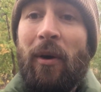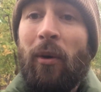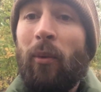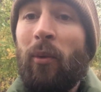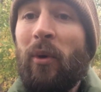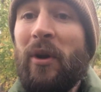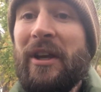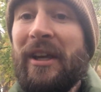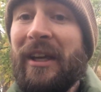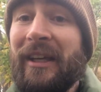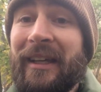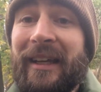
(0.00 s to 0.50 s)

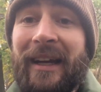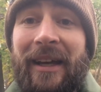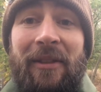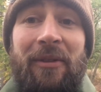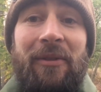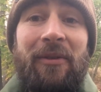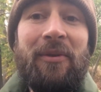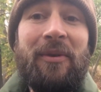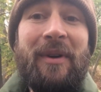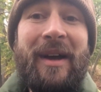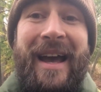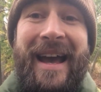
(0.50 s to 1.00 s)
we can get
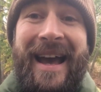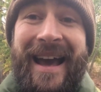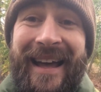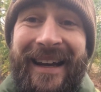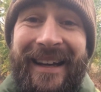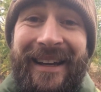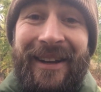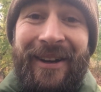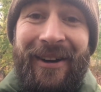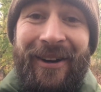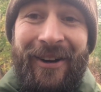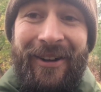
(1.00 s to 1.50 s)
through
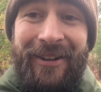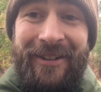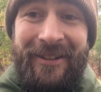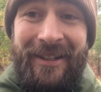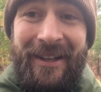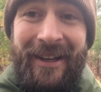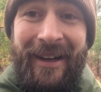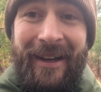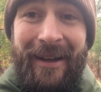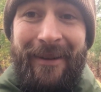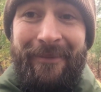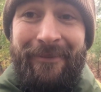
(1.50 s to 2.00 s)
any hard
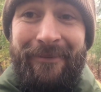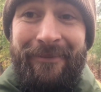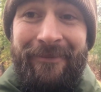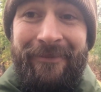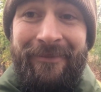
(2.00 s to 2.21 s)
time.